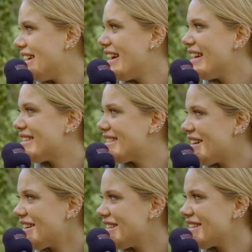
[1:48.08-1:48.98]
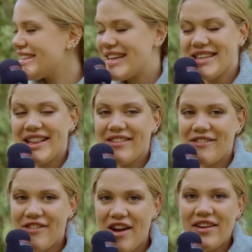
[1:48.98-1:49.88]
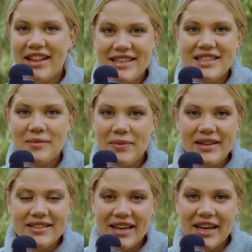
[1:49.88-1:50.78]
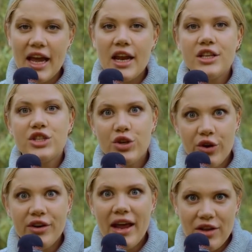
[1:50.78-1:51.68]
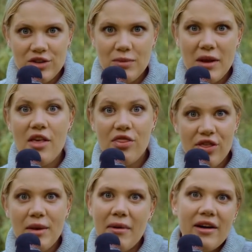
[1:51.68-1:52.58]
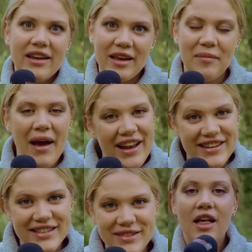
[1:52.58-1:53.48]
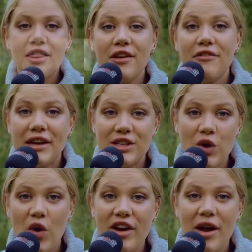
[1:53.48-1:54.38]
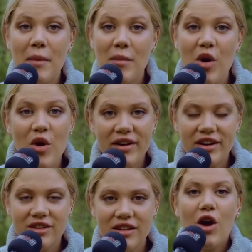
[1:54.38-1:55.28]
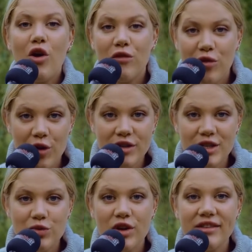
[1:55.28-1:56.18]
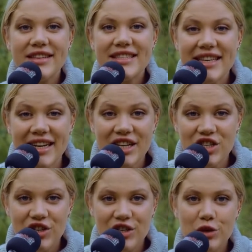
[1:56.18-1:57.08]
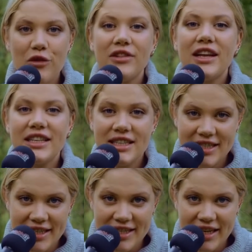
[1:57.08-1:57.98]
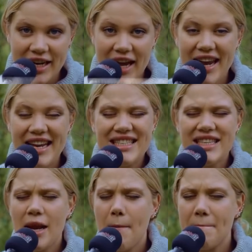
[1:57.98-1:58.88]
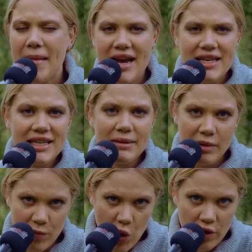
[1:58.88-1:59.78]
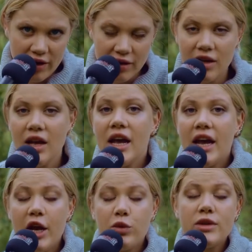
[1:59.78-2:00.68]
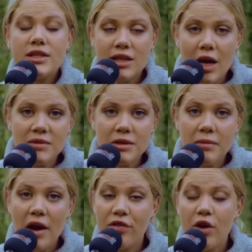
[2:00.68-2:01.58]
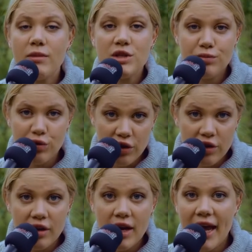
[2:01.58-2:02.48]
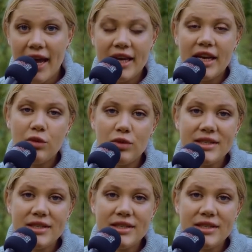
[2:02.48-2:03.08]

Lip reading: it started as a very little building and it turned out to be the Buckingham Palace. The Victoria Memorial. Of course, it's one of the signatures of London City, and it's an amazing memorial. It was sculpted by Thomas Brooke, and it was